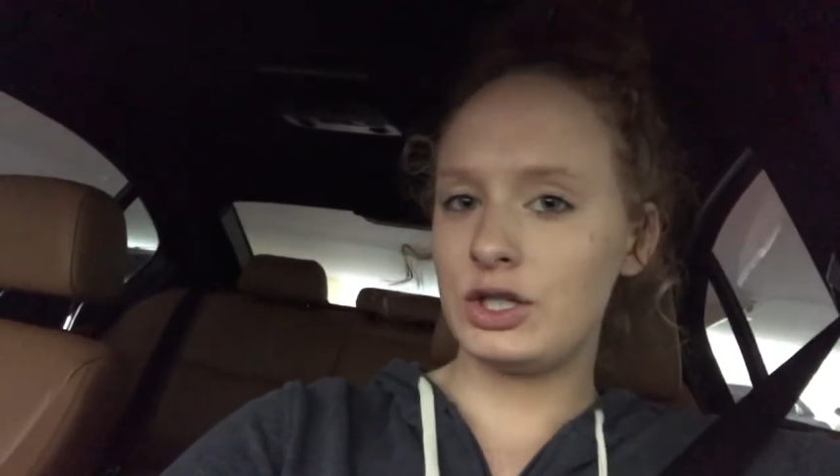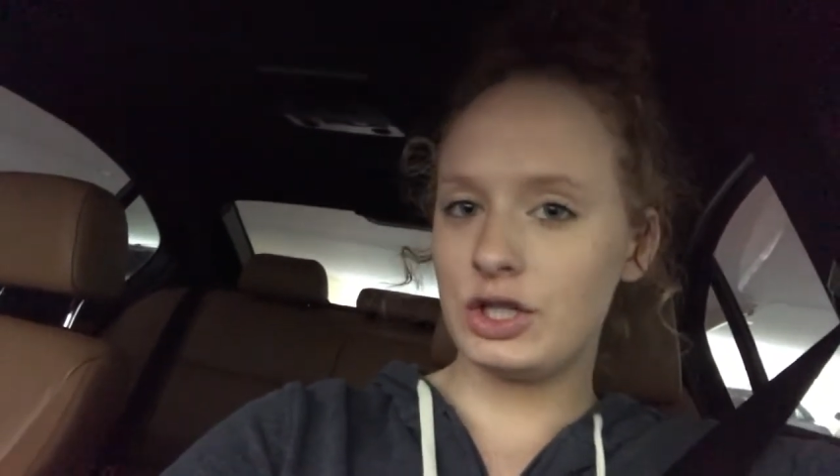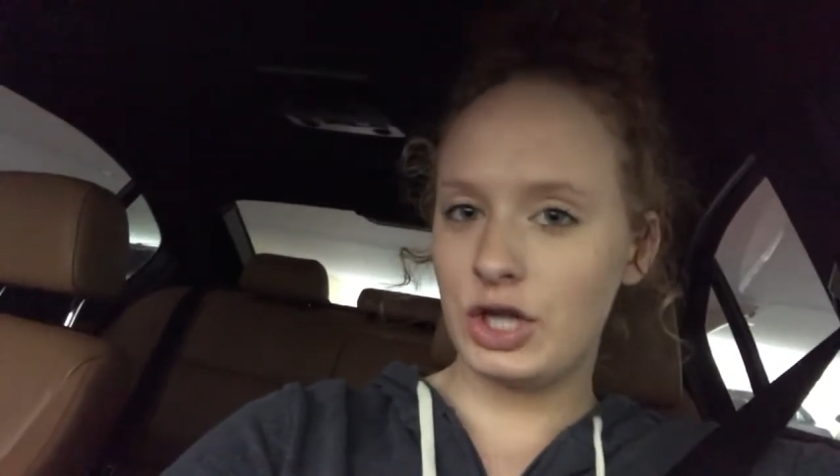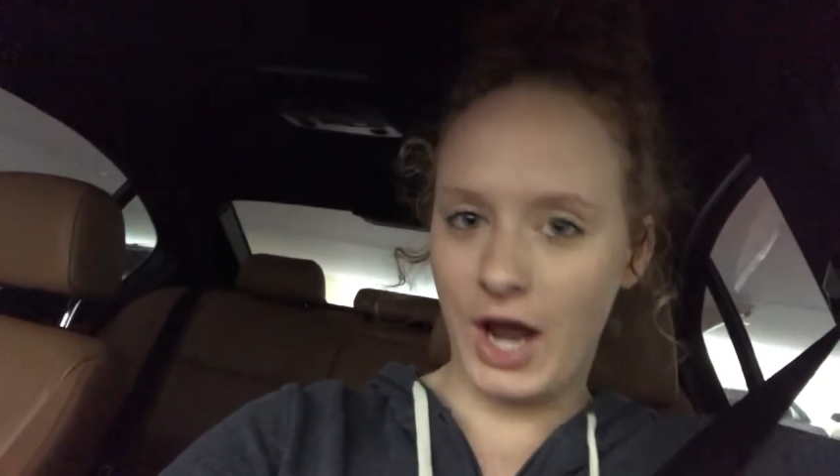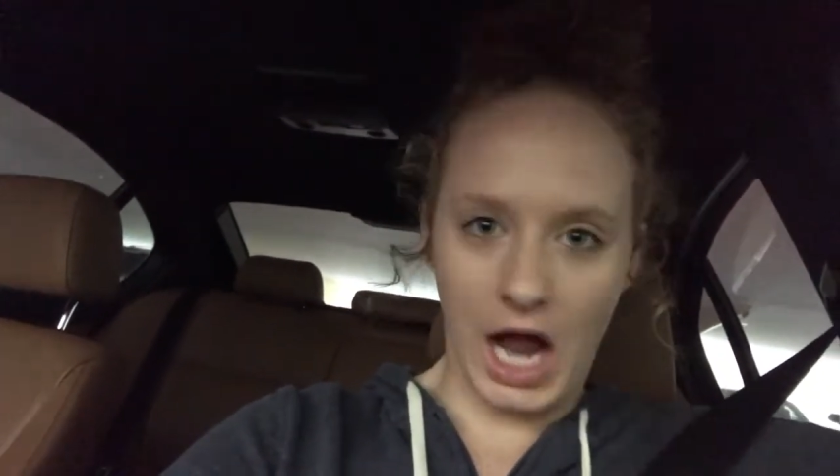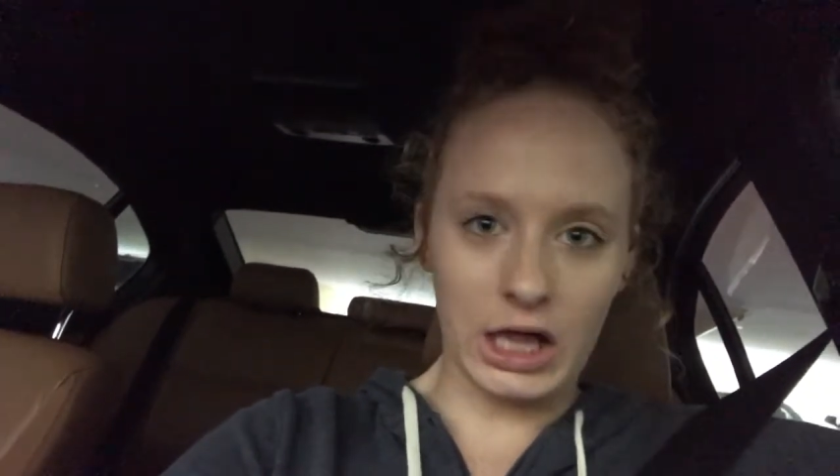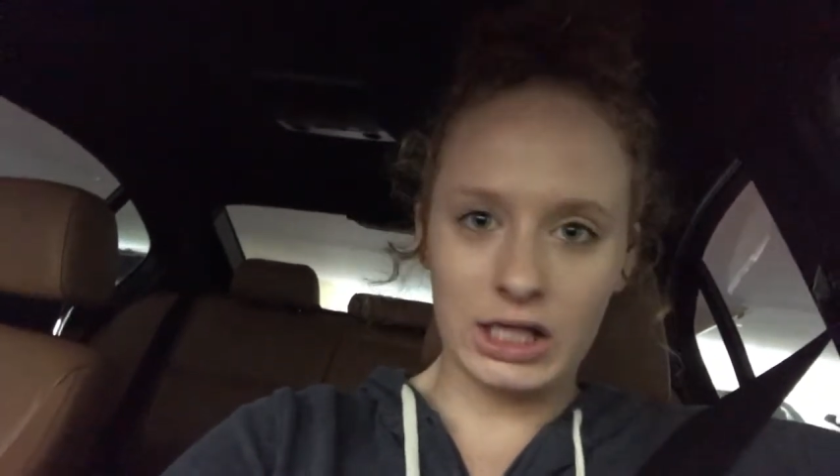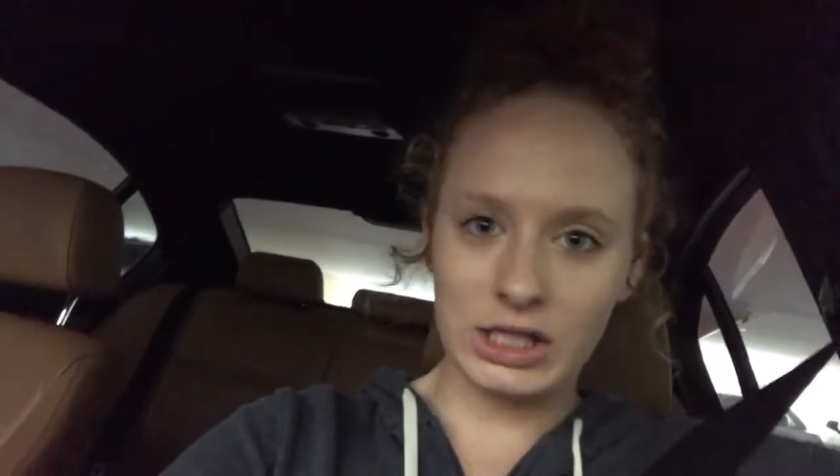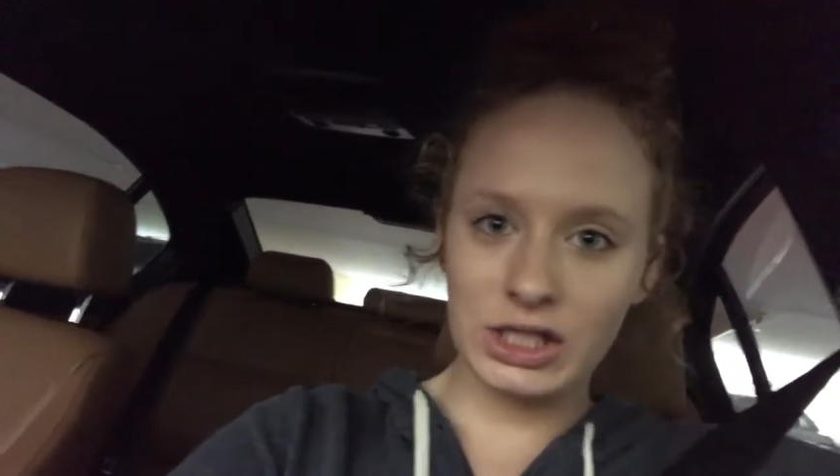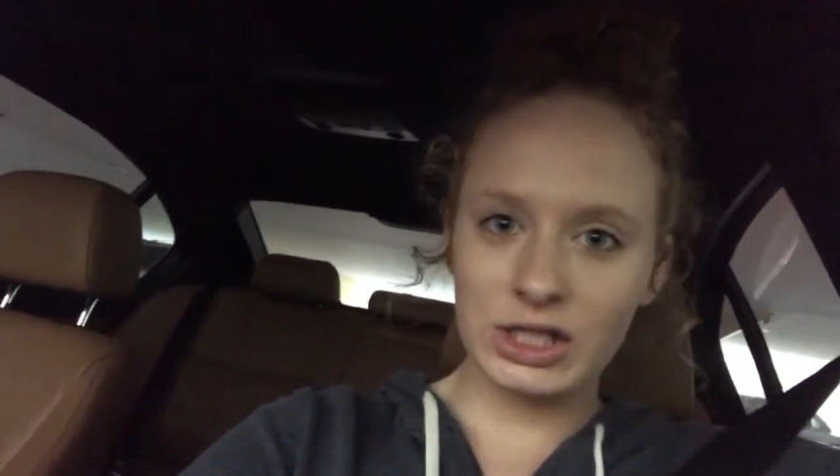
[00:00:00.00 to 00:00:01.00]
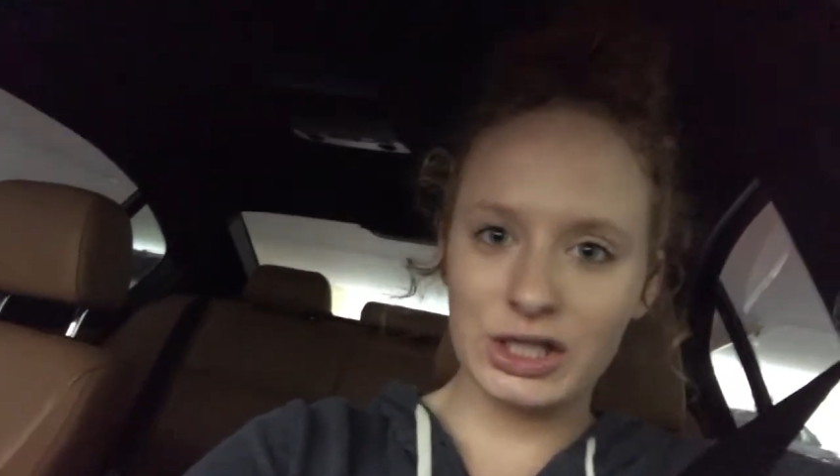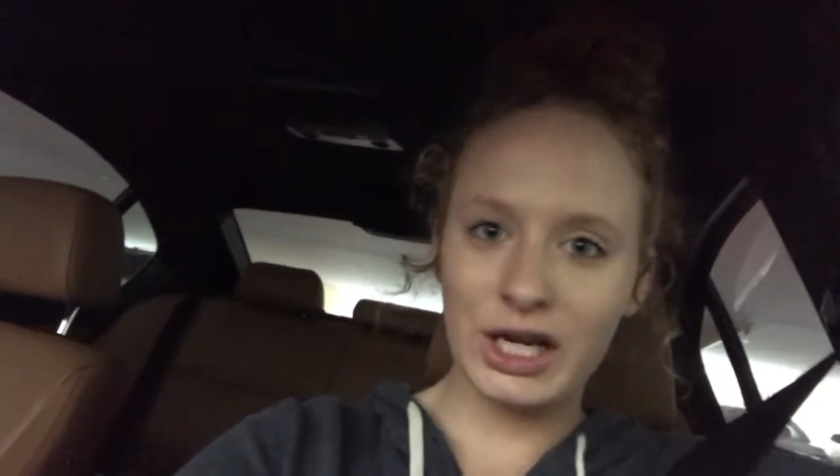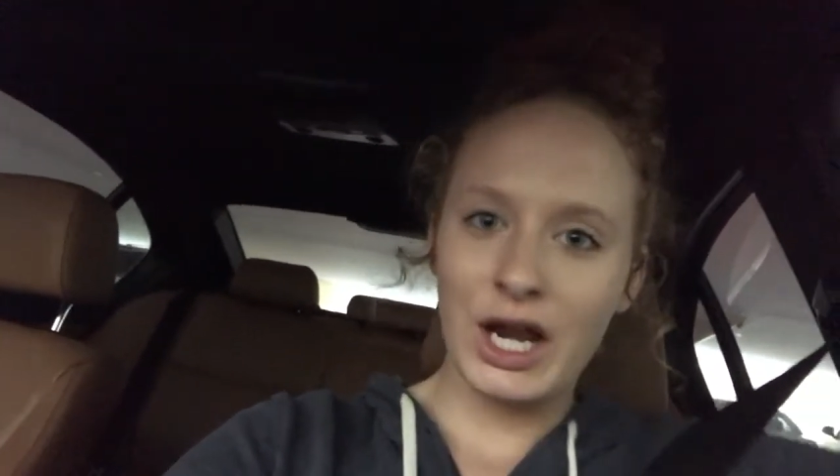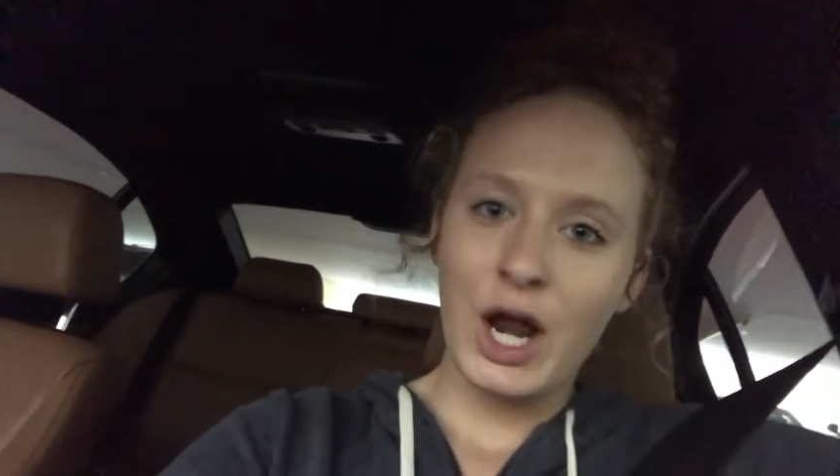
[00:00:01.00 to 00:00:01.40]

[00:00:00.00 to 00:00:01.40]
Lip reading: challenge